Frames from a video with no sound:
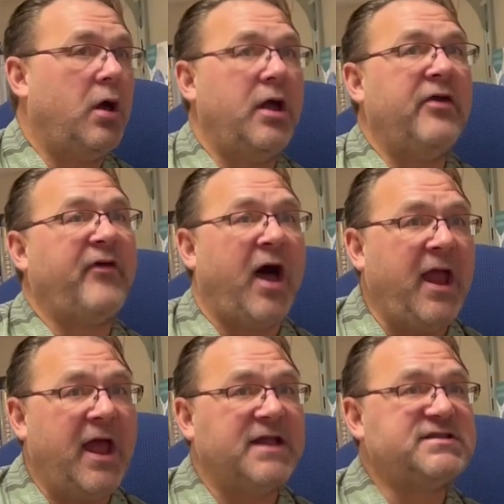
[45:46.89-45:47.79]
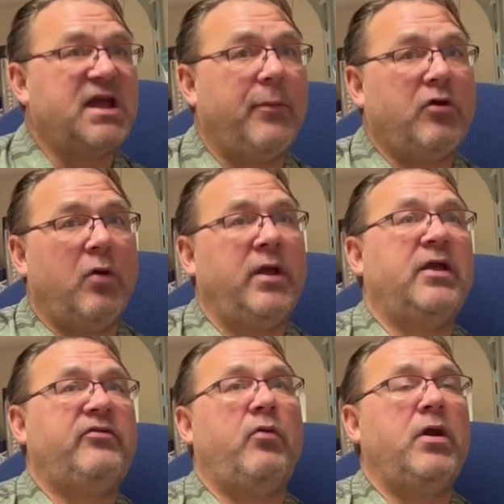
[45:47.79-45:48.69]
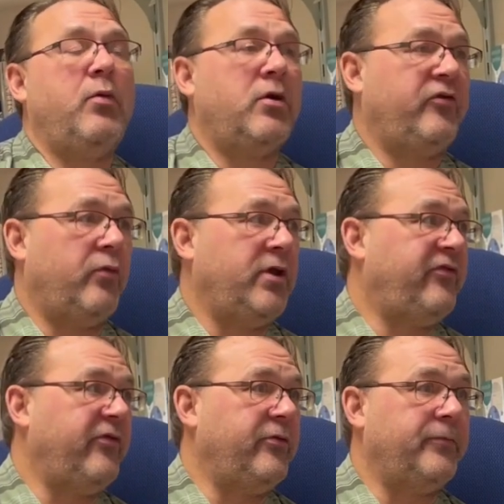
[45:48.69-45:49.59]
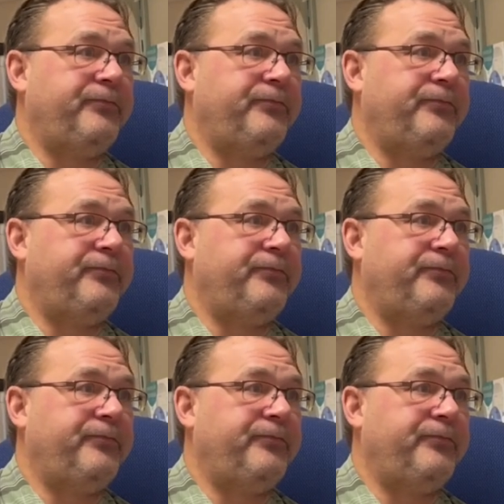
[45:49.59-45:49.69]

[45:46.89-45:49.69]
If I had stopped growing at 21 or 22,